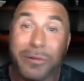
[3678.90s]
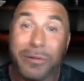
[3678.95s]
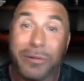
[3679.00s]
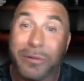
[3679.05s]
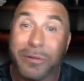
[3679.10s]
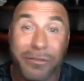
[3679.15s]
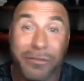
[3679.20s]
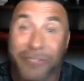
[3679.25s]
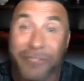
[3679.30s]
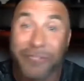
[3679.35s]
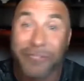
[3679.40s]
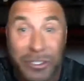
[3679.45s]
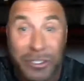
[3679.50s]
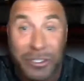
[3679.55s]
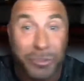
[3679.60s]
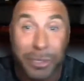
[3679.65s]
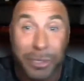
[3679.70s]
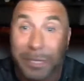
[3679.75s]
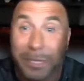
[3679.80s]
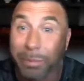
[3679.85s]
Famous
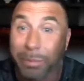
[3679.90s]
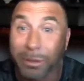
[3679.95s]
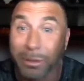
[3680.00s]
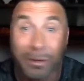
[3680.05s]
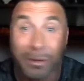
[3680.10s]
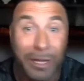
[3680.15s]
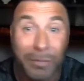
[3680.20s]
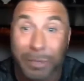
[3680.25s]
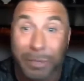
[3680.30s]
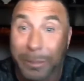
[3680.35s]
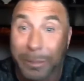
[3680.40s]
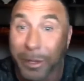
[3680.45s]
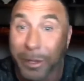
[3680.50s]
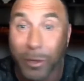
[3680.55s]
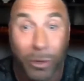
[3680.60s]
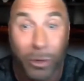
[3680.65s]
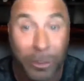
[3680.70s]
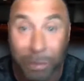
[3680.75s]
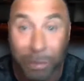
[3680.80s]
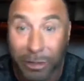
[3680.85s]
people and people that were
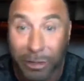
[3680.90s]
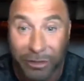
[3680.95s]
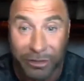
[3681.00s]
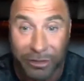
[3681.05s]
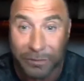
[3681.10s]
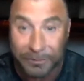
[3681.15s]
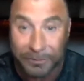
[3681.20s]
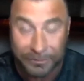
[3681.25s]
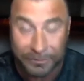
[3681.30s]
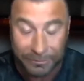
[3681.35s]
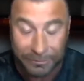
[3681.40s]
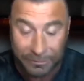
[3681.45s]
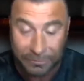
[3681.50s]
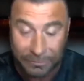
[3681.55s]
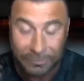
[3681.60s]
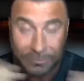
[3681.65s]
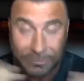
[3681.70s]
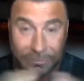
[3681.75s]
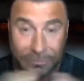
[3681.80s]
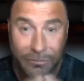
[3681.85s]
in prison.
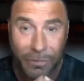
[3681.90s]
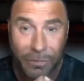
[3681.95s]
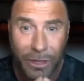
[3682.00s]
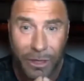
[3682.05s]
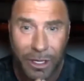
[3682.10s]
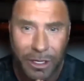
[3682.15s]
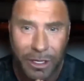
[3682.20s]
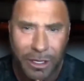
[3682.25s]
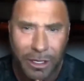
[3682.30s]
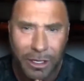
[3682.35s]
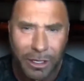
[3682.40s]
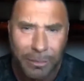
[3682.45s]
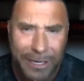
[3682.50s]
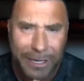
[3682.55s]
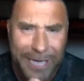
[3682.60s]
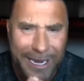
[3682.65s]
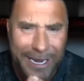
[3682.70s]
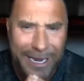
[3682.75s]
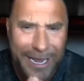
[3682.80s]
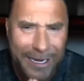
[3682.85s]
My dad
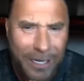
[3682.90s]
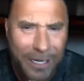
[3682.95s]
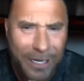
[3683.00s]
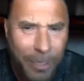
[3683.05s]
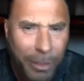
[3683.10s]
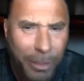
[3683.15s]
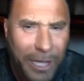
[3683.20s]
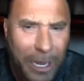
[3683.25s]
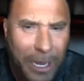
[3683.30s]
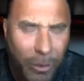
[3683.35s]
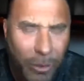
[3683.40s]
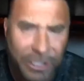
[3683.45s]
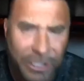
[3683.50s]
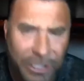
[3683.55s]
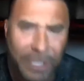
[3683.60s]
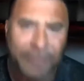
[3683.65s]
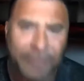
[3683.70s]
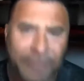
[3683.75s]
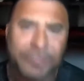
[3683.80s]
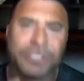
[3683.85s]
had a couple hours
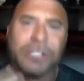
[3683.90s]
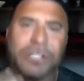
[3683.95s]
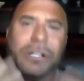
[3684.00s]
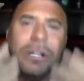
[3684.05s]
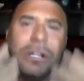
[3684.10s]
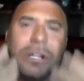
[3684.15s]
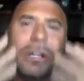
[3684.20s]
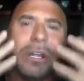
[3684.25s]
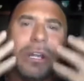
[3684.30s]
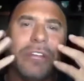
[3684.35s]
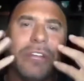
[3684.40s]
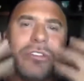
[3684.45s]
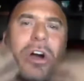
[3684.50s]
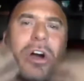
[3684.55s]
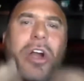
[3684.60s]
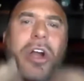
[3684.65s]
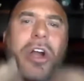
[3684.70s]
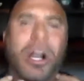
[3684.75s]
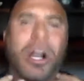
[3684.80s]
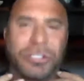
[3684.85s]
left. He's on
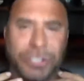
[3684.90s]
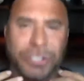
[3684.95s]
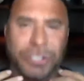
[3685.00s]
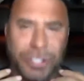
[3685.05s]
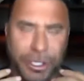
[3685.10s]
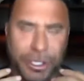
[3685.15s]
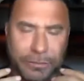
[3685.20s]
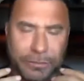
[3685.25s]
oxygen.